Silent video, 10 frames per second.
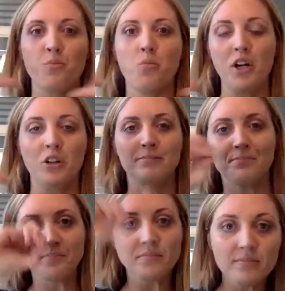wheel,
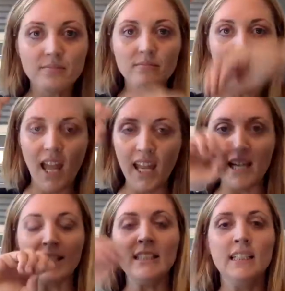
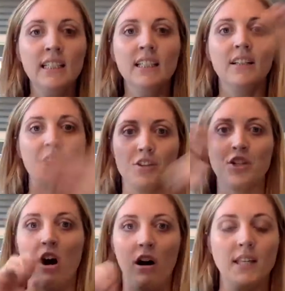and there's
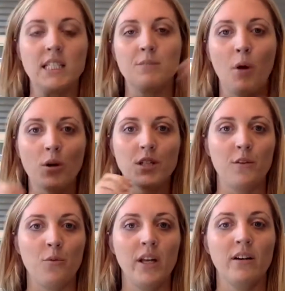all these spokes on
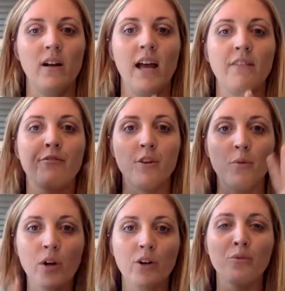the wheel. And for the
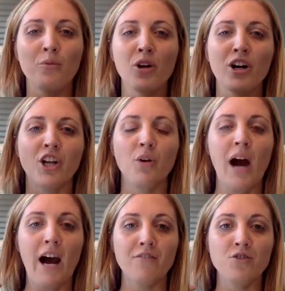wheel to work, you
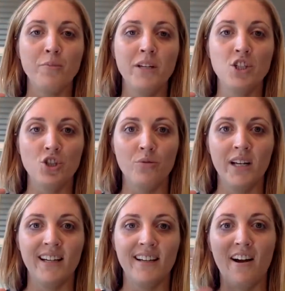have to be
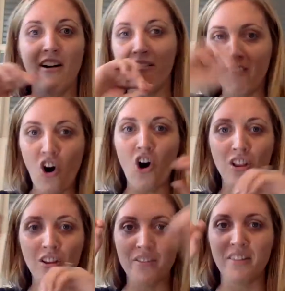doing all
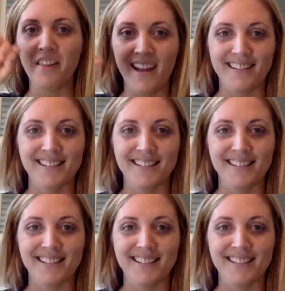of the things.